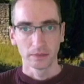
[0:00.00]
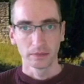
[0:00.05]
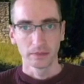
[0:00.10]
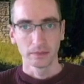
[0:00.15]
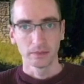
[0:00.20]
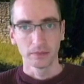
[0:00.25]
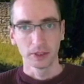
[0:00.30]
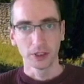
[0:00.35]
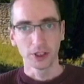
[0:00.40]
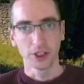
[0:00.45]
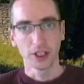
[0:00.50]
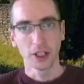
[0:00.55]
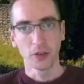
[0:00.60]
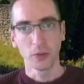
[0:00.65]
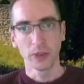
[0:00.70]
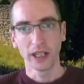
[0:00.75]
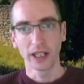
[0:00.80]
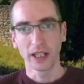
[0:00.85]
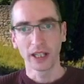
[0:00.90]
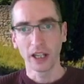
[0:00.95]
But you know,
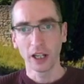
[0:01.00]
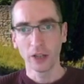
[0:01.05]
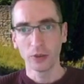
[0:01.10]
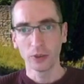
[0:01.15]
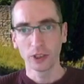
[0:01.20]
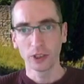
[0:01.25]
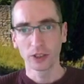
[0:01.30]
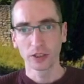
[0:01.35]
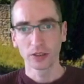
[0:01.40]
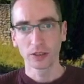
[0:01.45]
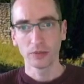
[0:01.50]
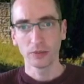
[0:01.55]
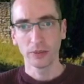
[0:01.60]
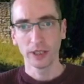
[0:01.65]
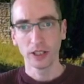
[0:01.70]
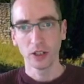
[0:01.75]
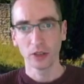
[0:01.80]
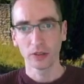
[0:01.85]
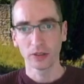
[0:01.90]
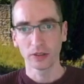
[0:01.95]
we're close. We're
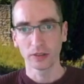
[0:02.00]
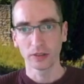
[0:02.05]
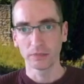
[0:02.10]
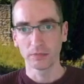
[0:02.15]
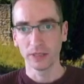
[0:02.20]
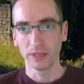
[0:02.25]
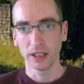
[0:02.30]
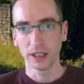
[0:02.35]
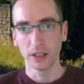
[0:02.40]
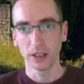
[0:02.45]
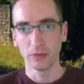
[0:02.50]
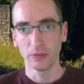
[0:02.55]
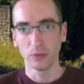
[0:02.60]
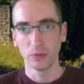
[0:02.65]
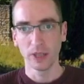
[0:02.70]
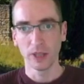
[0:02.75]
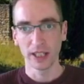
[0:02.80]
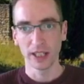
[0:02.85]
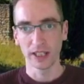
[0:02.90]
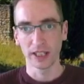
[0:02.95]
not, you know,
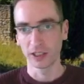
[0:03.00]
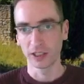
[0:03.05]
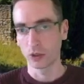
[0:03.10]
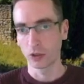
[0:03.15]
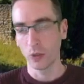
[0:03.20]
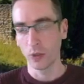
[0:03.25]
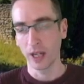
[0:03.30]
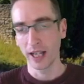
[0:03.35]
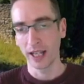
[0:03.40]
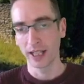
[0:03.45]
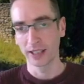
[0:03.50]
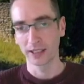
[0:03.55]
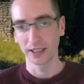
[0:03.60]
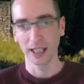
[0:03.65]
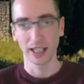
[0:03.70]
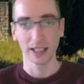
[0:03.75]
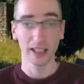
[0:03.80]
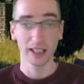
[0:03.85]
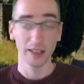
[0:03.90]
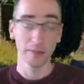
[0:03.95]
within a square
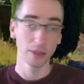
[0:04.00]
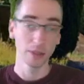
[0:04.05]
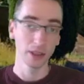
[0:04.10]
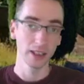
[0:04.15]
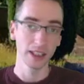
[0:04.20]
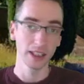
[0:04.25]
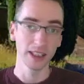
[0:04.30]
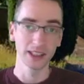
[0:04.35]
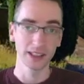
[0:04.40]
sadly, but it's a